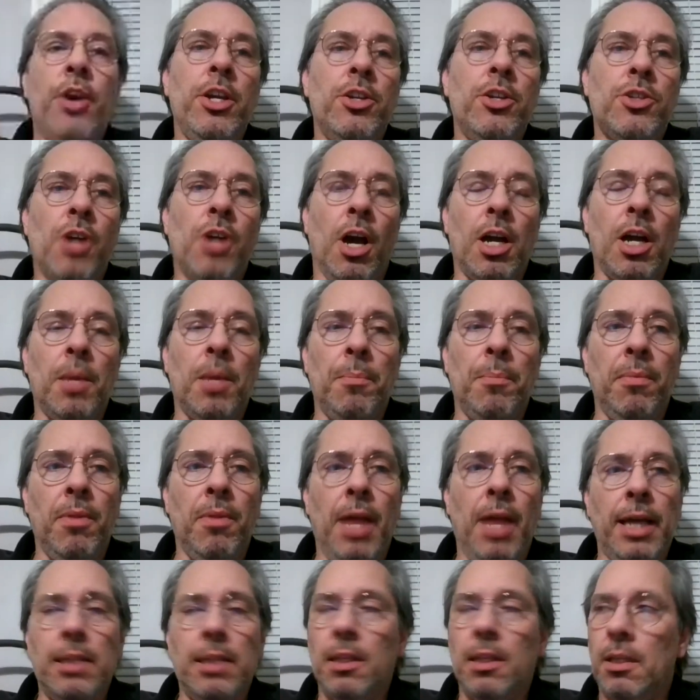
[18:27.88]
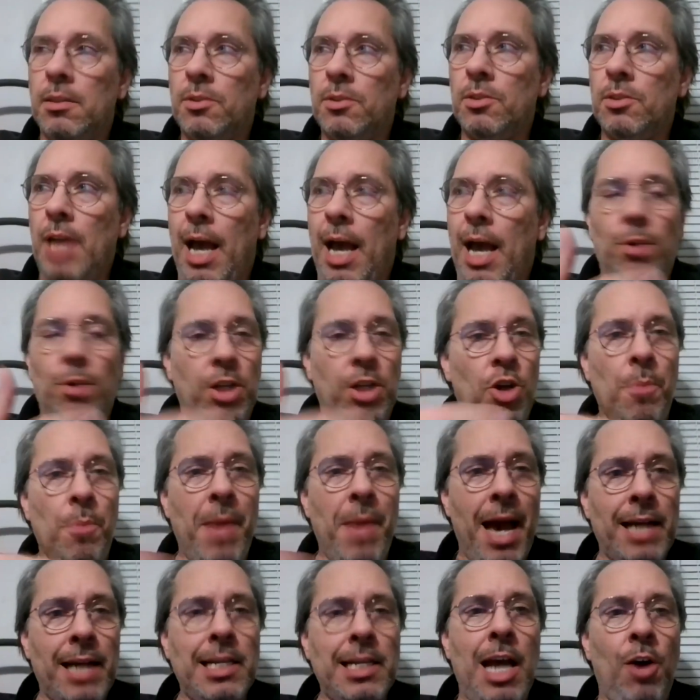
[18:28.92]
you talk like this, I want to go
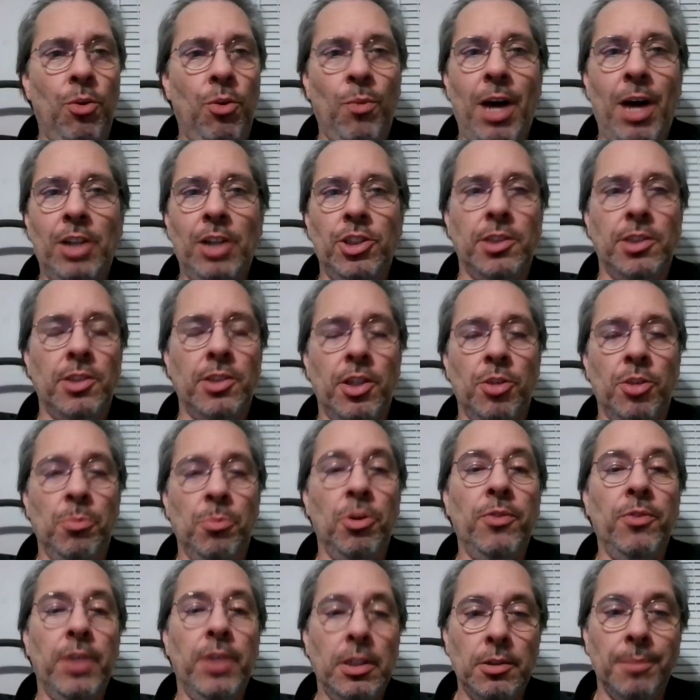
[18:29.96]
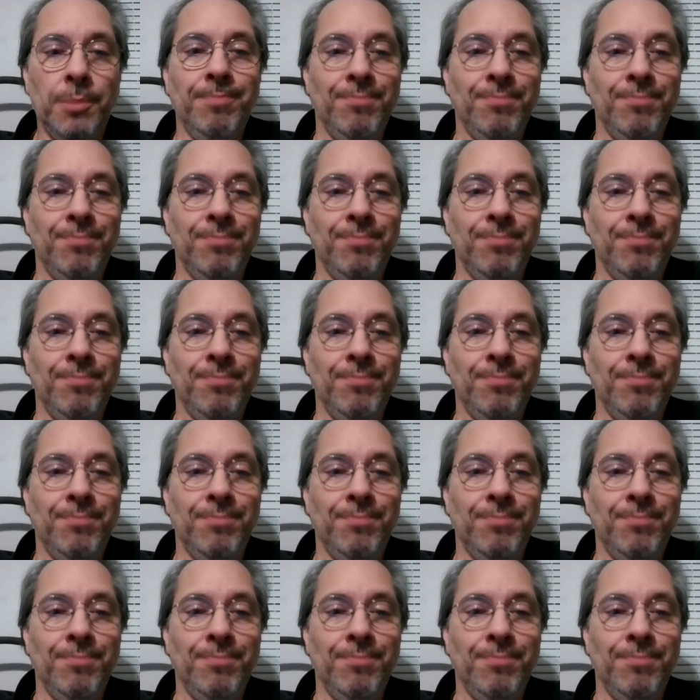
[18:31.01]
back now and watch his other movies.